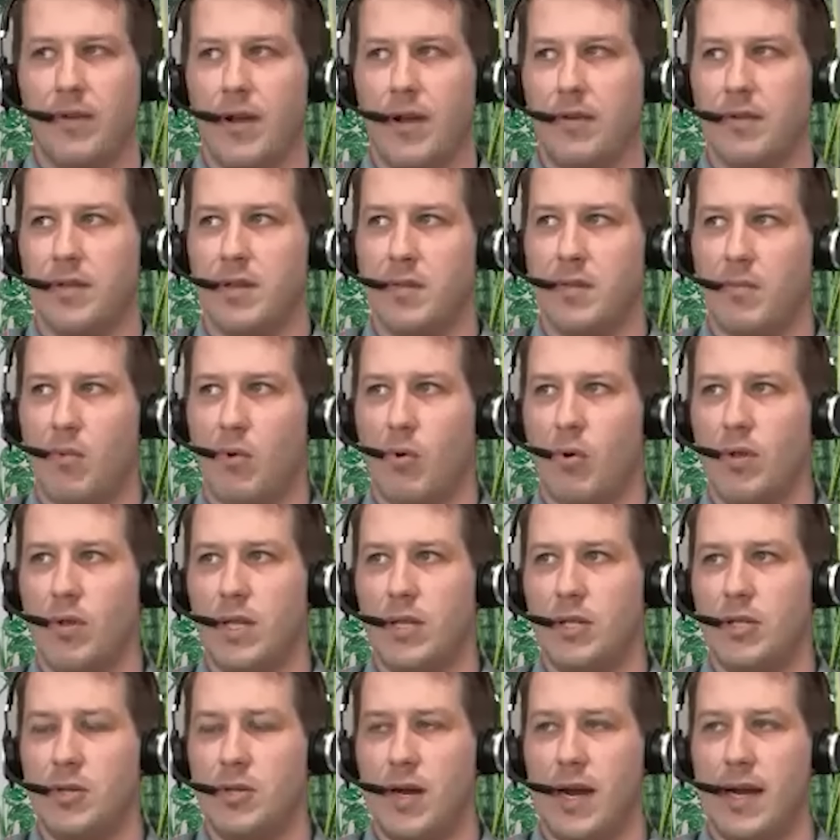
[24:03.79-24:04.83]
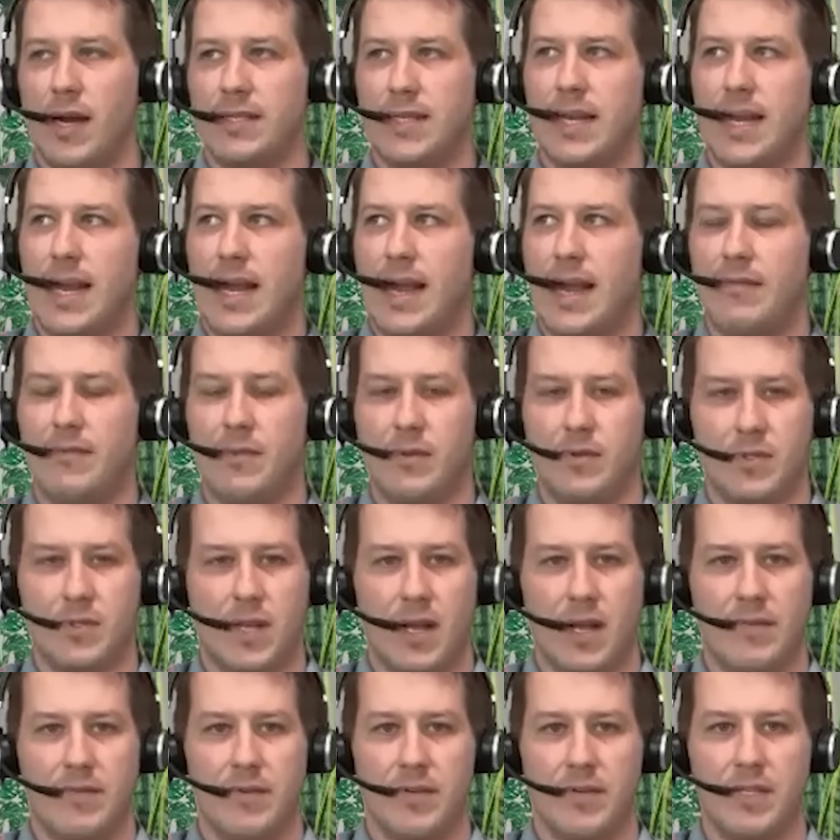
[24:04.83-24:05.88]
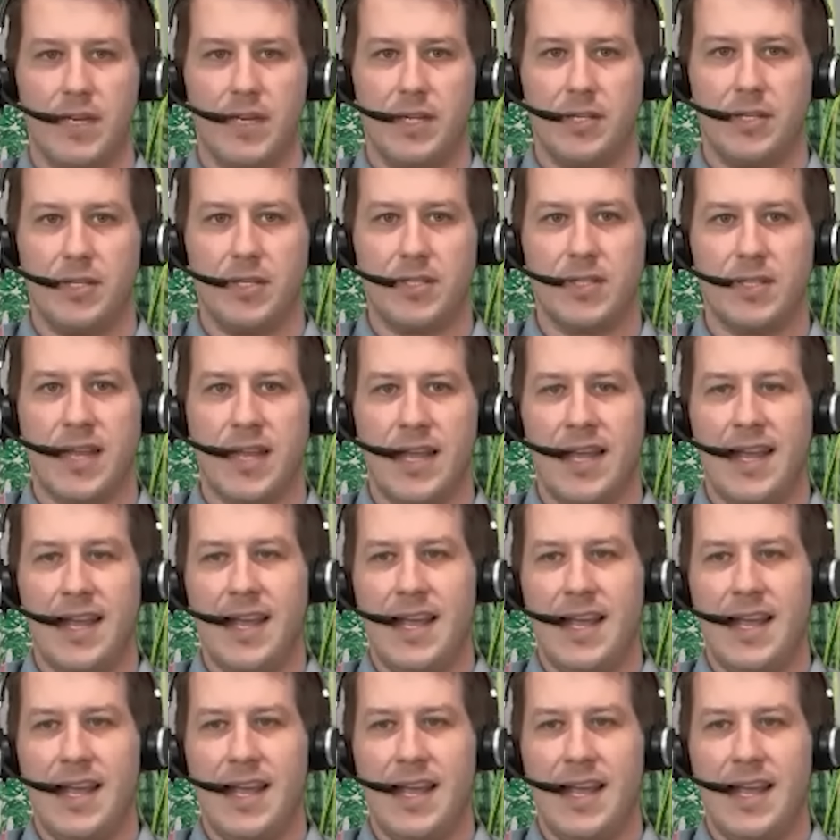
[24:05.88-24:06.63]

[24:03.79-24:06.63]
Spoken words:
funnel, and the more that you guys can have those conversations,